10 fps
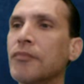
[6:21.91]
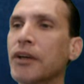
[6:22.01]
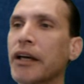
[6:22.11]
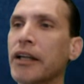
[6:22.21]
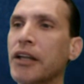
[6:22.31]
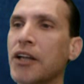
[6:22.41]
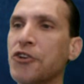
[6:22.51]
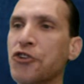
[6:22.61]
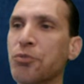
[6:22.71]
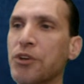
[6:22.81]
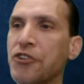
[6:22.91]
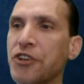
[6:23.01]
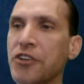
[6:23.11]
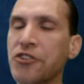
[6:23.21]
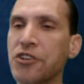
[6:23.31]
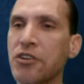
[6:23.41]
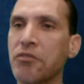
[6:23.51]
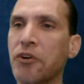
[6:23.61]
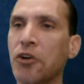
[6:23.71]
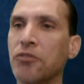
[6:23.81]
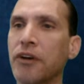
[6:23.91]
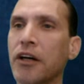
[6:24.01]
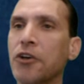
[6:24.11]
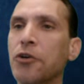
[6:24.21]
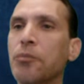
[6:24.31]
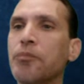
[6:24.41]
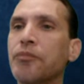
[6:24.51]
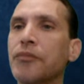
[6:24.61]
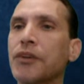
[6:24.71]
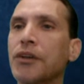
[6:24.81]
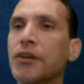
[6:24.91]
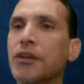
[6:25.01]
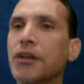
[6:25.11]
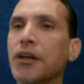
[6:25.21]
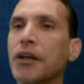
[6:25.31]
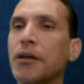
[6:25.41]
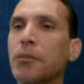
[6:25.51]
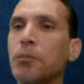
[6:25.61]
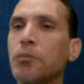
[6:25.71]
okay, and that just resets the default value. Okay.